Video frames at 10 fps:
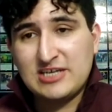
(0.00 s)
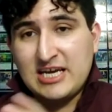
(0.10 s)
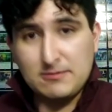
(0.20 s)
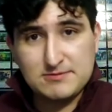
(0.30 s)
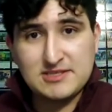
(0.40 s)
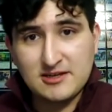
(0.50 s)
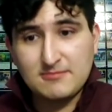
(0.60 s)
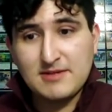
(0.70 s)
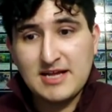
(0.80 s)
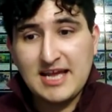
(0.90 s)
keeps
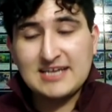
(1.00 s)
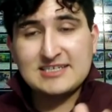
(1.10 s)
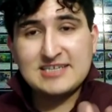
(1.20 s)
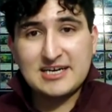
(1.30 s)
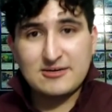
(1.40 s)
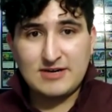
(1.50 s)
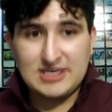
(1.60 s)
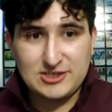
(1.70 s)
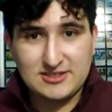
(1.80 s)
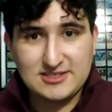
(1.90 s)
them as
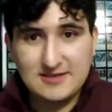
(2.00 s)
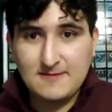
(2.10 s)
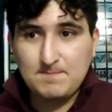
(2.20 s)
decorations.